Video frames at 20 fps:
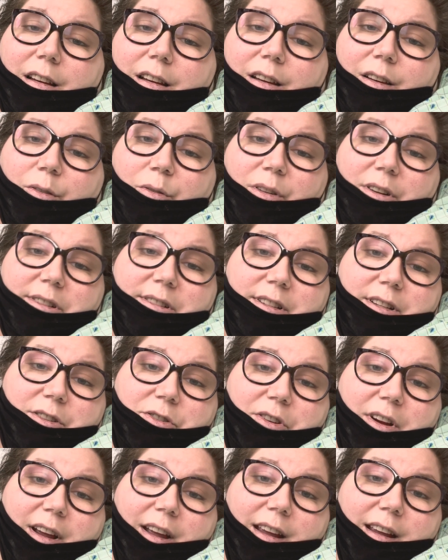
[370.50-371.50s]
We're still
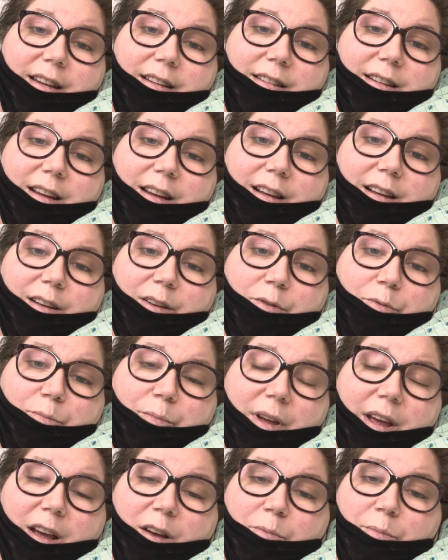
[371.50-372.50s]
trying to
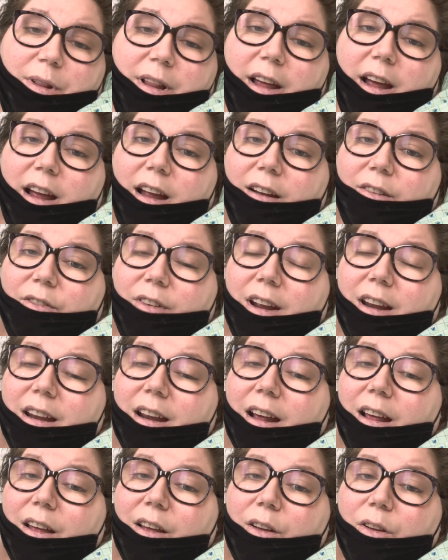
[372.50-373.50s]
make a plan right
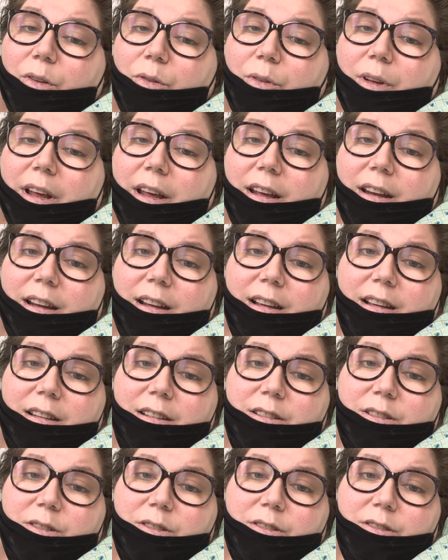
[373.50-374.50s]
now. It
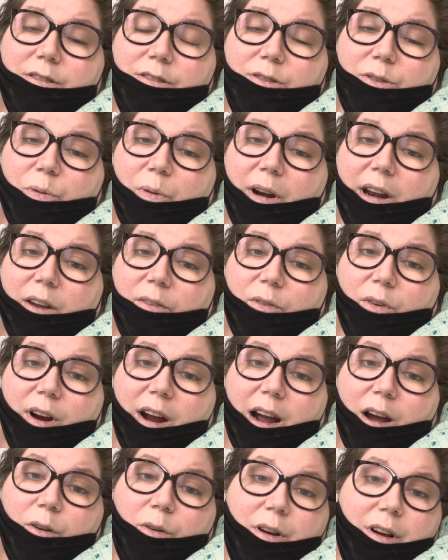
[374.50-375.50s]
is 24
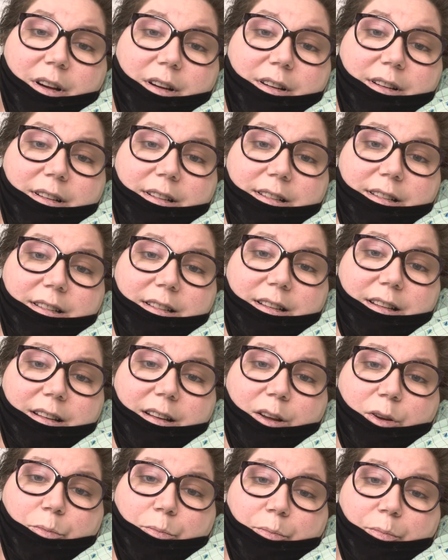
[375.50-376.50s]
hours,
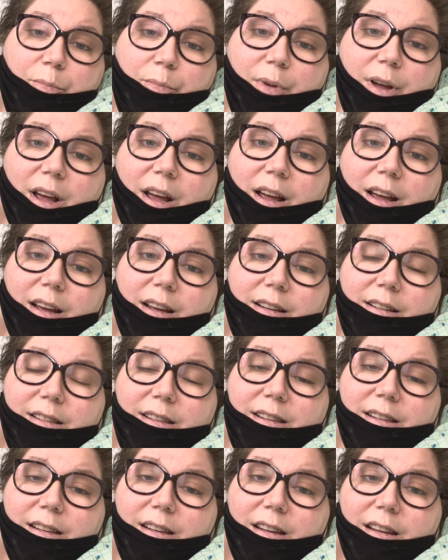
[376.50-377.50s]

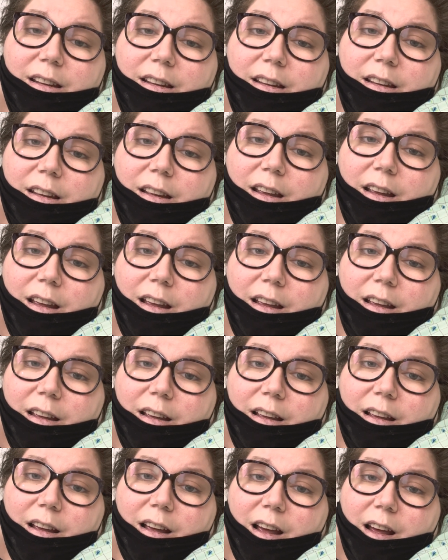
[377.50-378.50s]
but
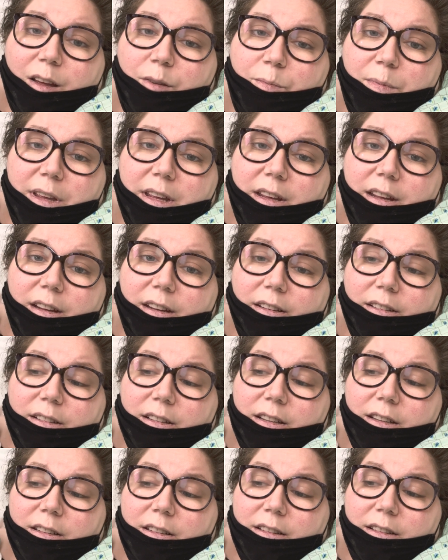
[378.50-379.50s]
I
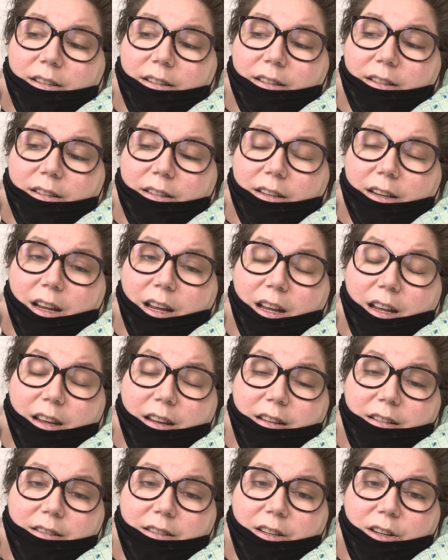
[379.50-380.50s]
mean,
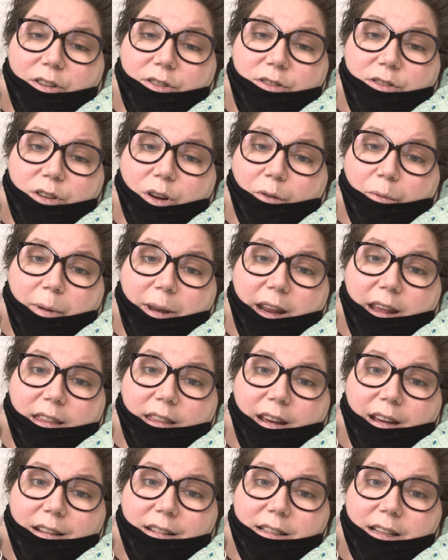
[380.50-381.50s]
there's so many
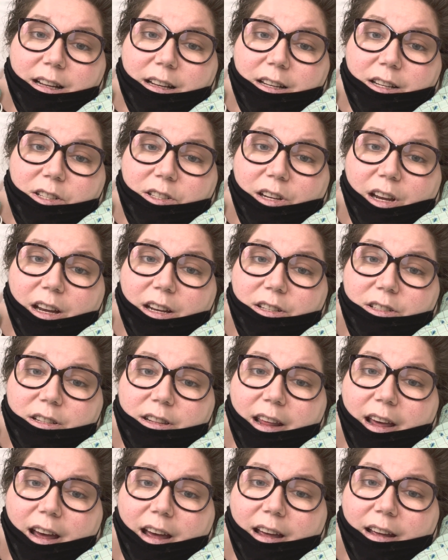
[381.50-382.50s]
things that could change
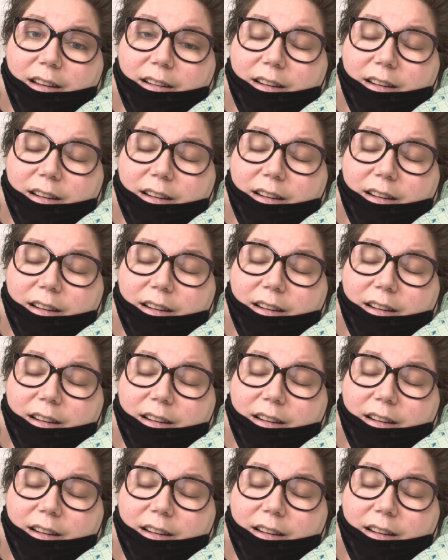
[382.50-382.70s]
that.